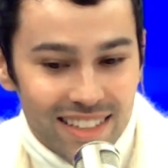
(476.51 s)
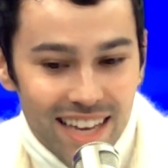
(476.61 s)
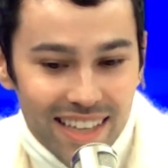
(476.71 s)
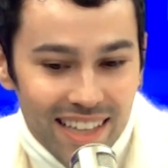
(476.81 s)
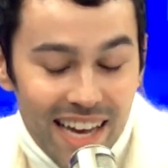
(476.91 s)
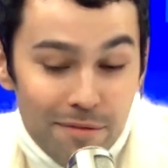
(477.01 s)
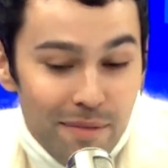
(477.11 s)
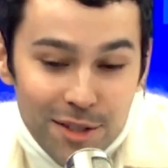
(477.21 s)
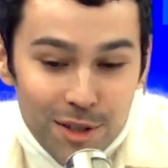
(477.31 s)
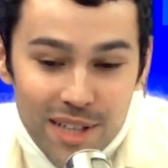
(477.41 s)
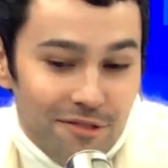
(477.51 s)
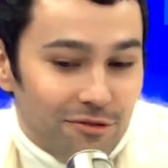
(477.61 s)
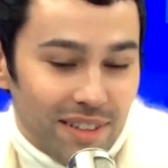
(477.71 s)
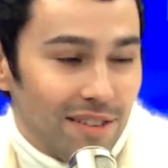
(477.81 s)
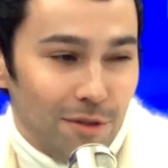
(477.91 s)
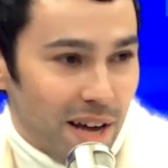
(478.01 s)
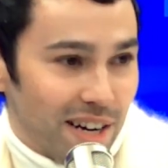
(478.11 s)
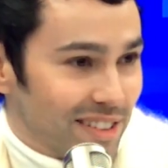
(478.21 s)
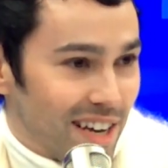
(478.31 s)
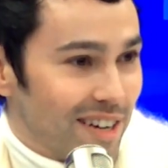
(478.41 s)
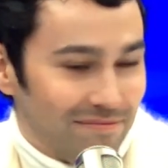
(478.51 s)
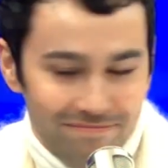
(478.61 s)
nothing like it makes your life even better. So